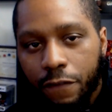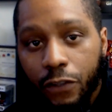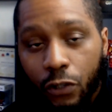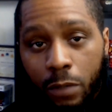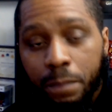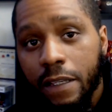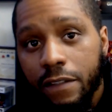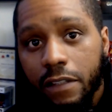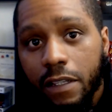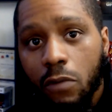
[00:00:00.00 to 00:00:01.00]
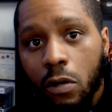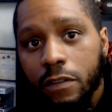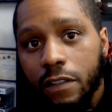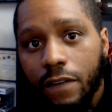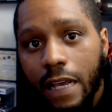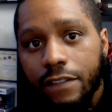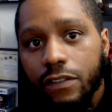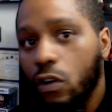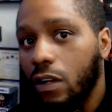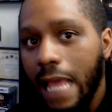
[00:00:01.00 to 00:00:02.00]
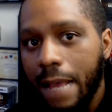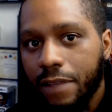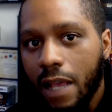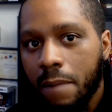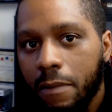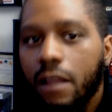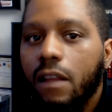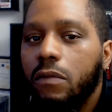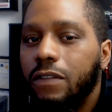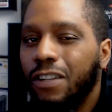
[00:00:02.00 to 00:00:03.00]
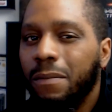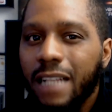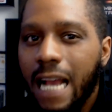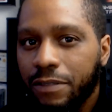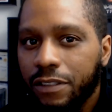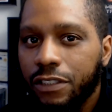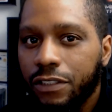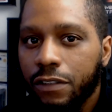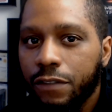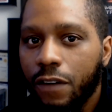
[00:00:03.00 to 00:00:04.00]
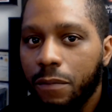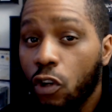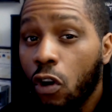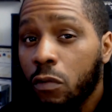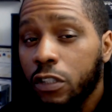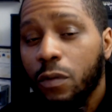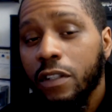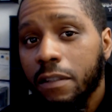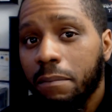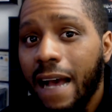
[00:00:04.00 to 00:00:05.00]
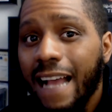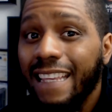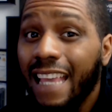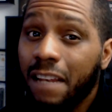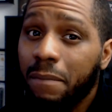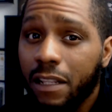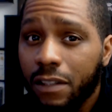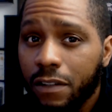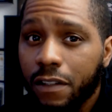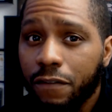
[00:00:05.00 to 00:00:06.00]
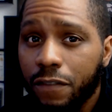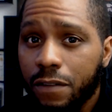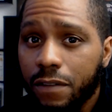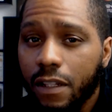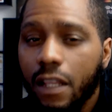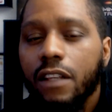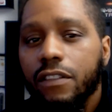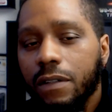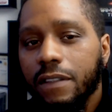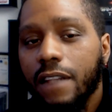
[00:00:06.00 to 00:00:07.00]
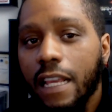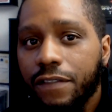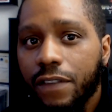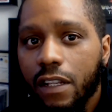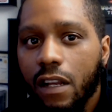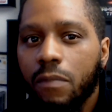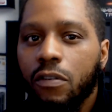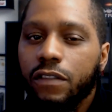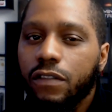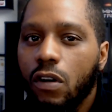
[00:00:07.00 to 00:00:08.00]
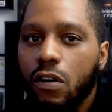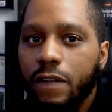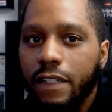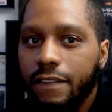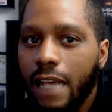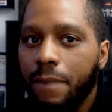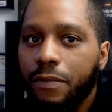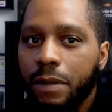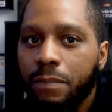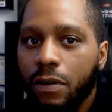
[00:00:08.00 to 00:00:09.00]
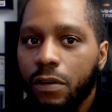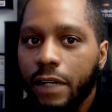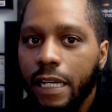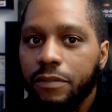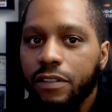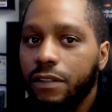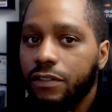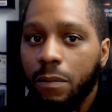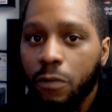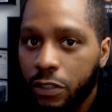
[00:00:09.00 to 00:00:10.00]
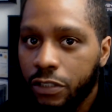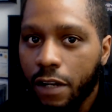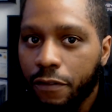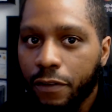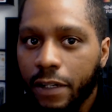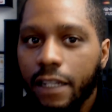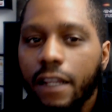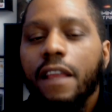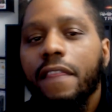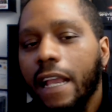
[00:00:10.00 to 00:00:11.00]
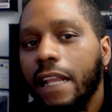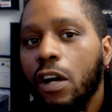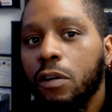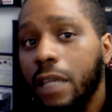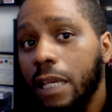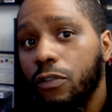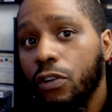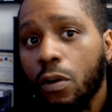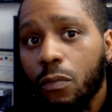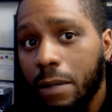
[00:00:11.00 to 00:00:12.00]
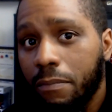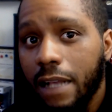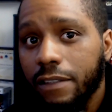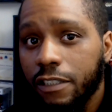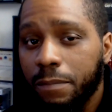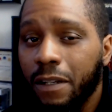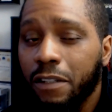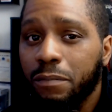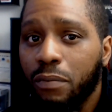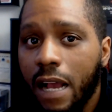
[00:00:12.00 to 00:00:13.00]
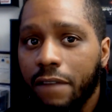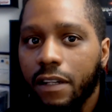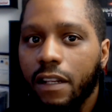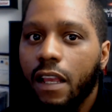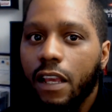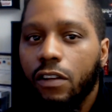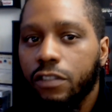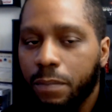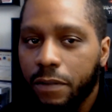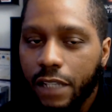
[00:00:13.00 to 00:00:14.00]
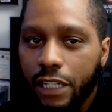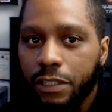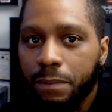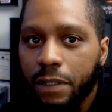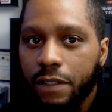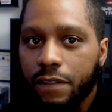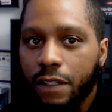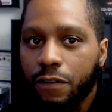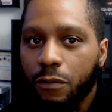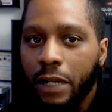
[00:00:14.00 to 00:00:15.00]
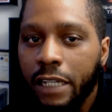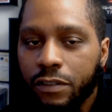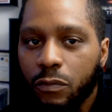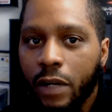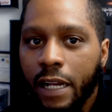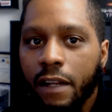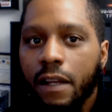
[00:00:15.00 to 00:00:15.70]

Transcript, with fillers: your PC, mobile device, or laptop? With so many options to choose from, knowing which one to buy can be a little confusing. So in today's video, I'm going to go over the top 3 programs, some of which are free, that can help keep your web browsing experience private and also protect your PC from ransomware,